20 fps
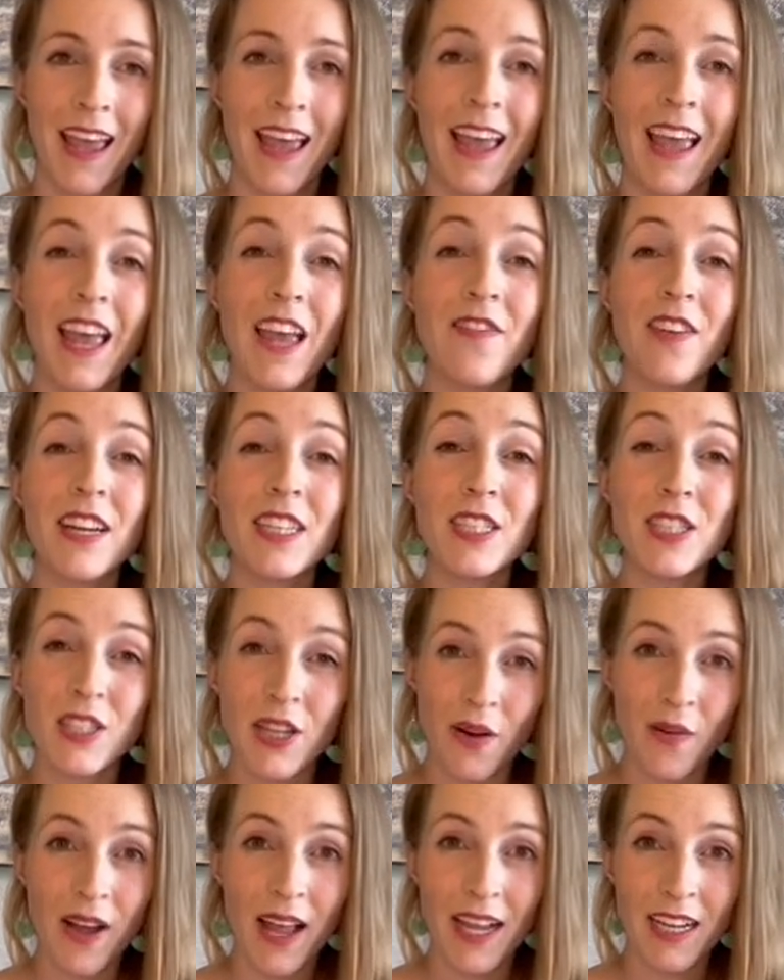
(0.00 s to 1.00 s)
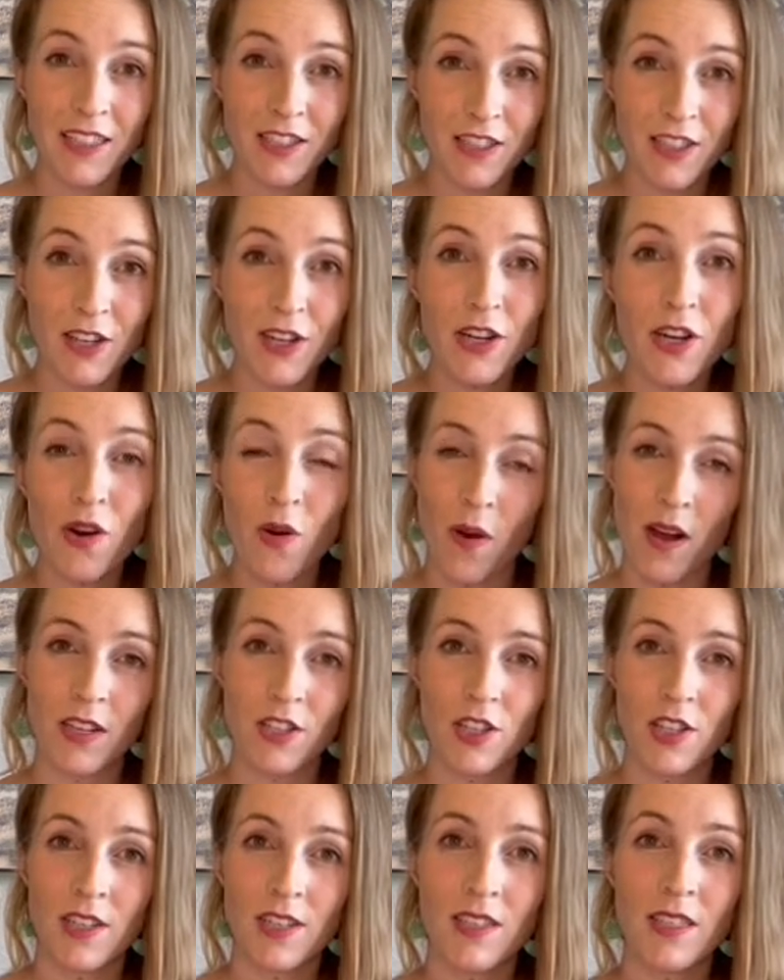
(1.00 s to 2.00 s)
If I don't answer your
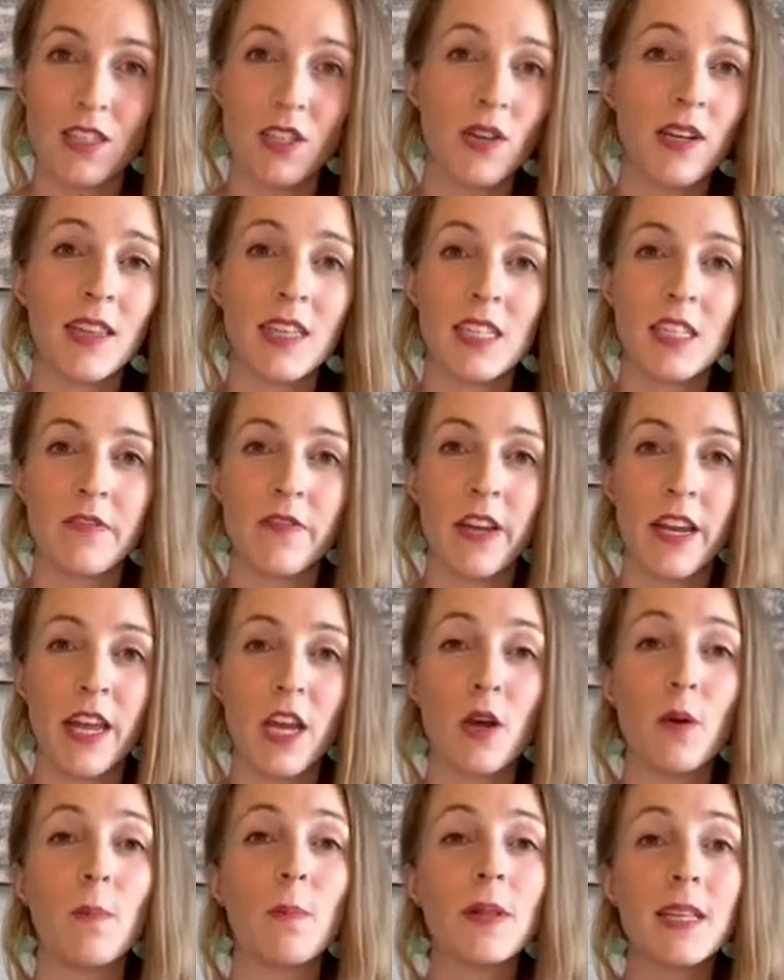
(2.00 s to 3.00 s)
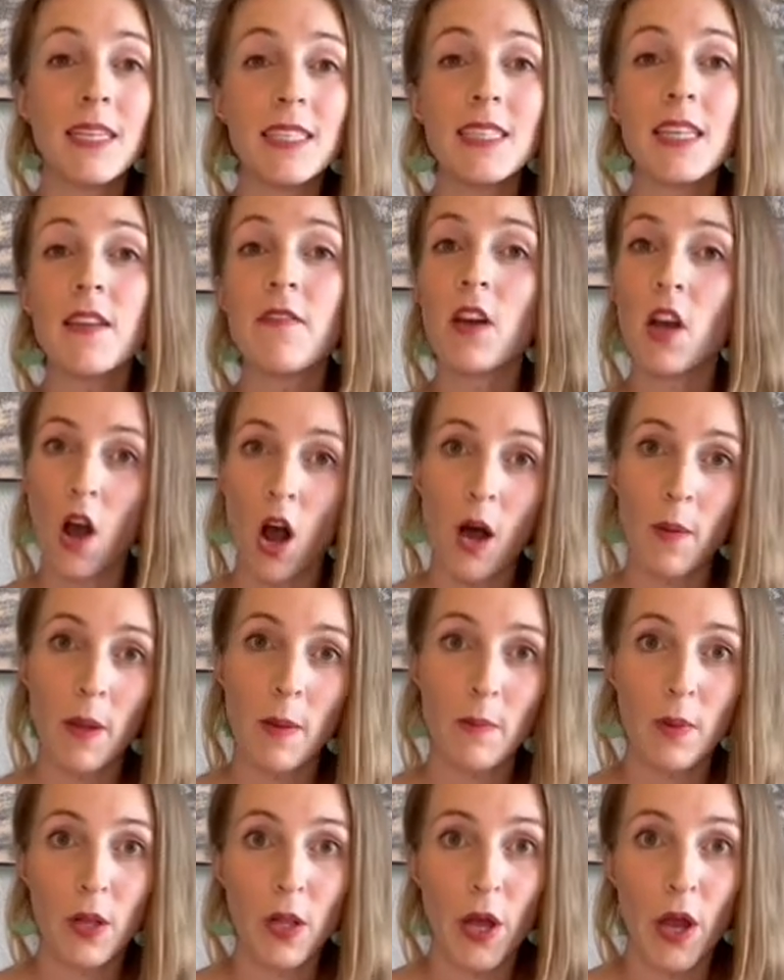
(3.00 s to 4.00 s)
questions during this video, please leave a comment
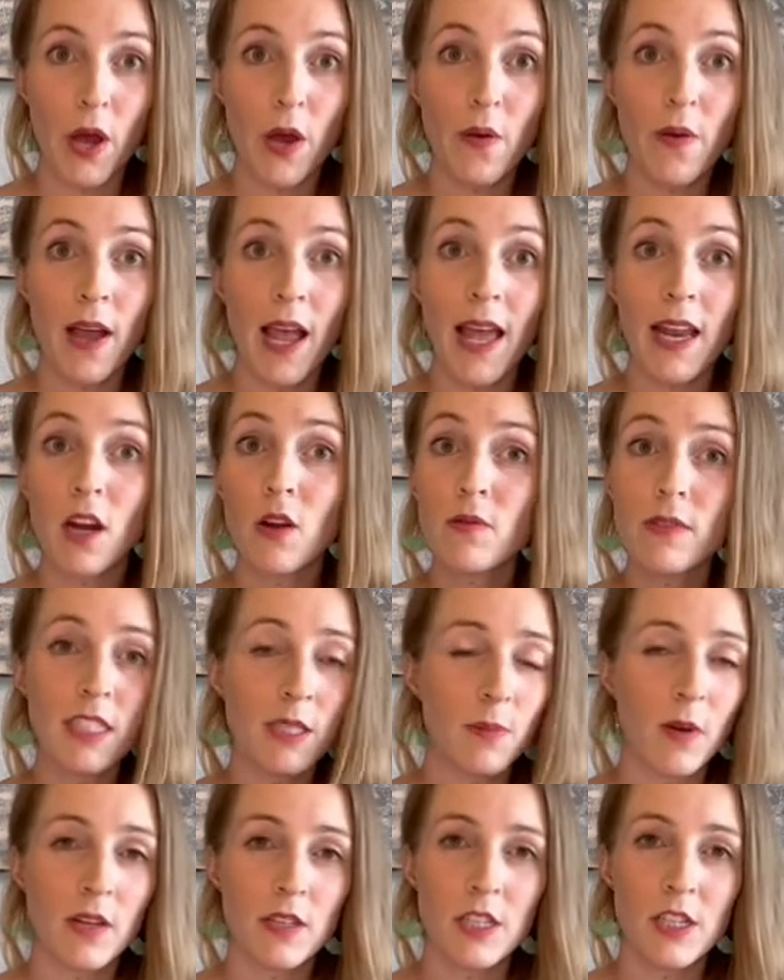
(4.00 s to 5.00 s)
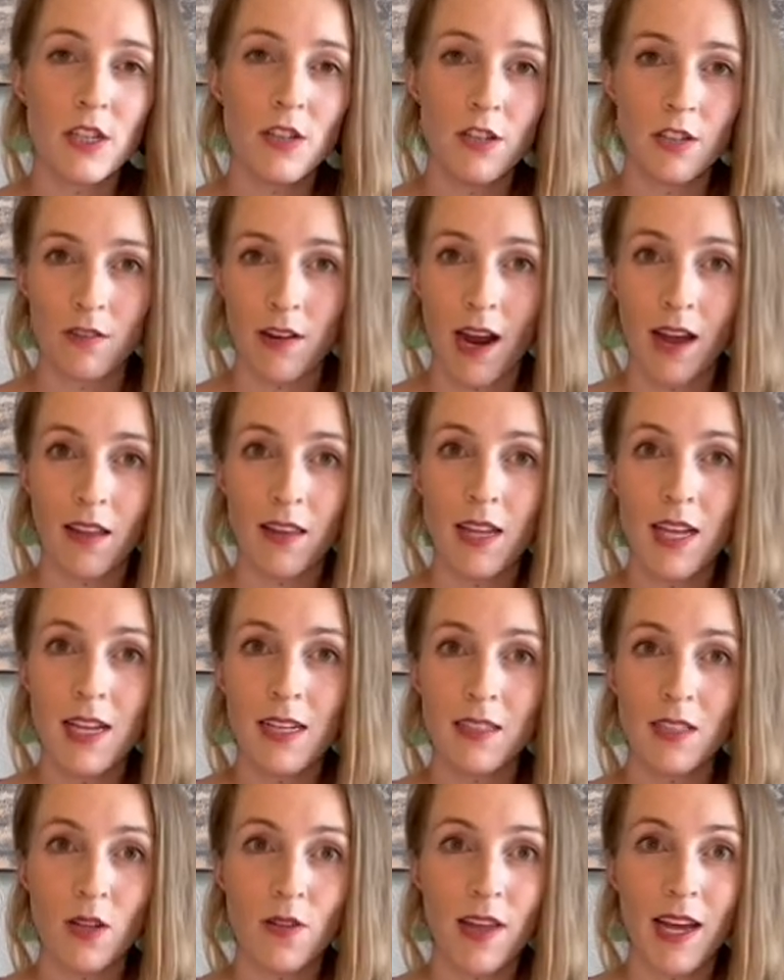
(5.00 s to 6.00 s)
below and I'll respond to you directly
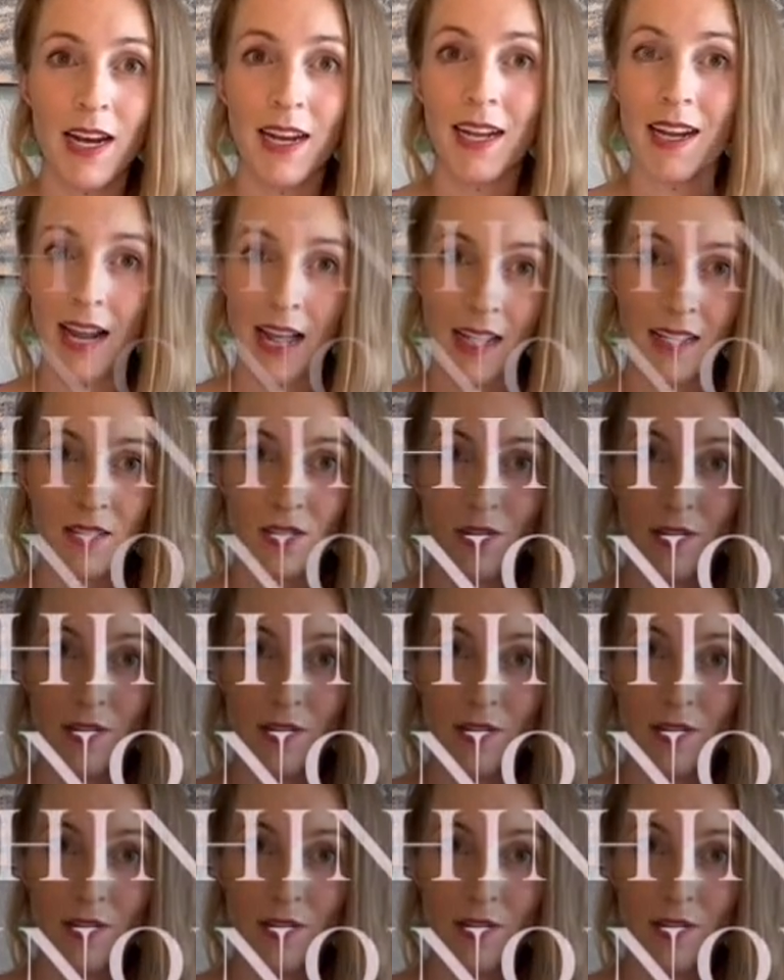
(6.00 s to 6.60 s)
so that I can answer